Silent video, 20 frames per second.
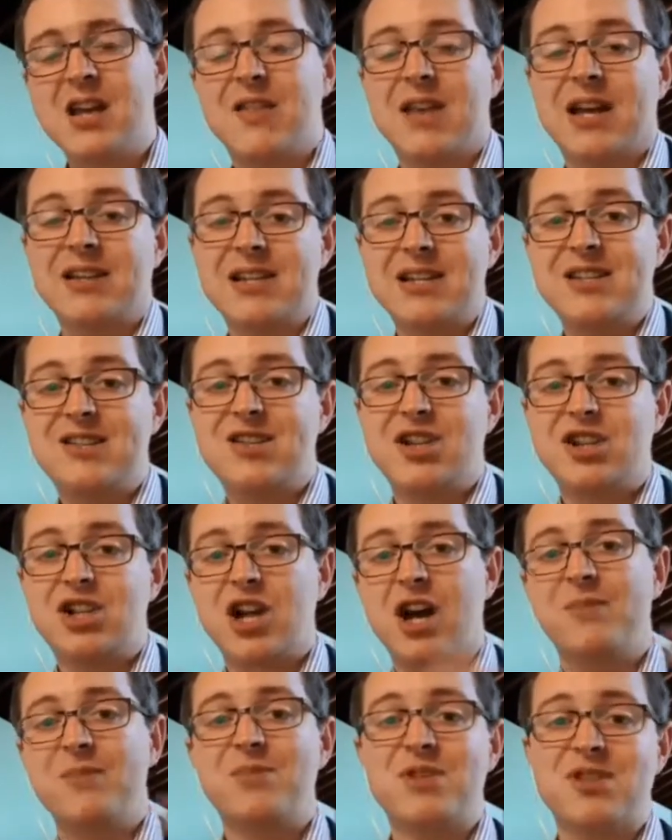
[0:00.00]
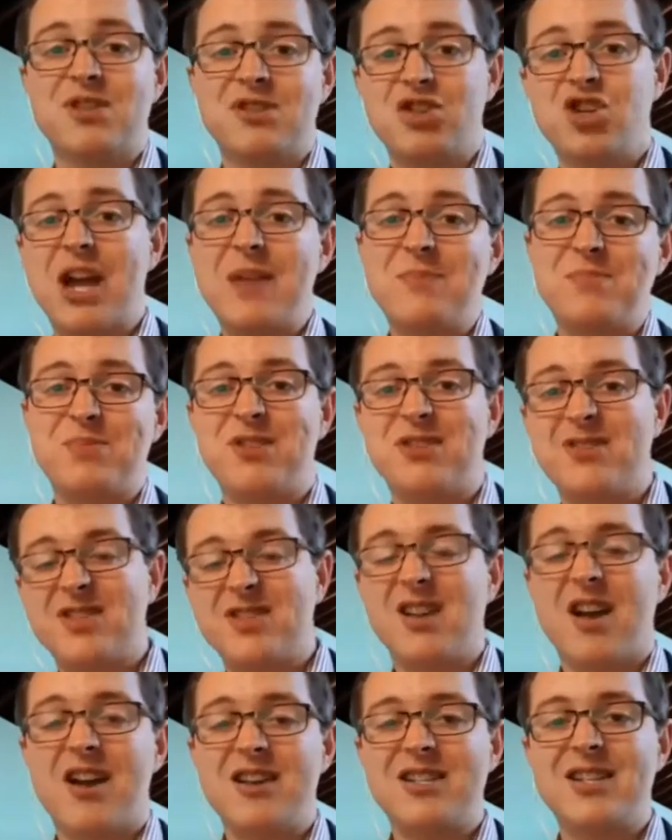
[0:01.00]
that is the types and shapes and
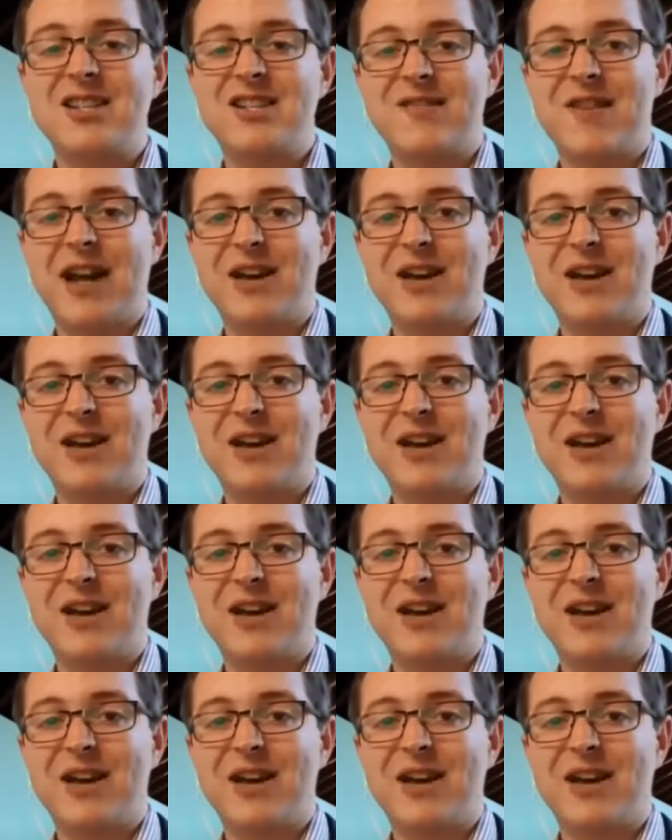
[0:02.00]
sizes of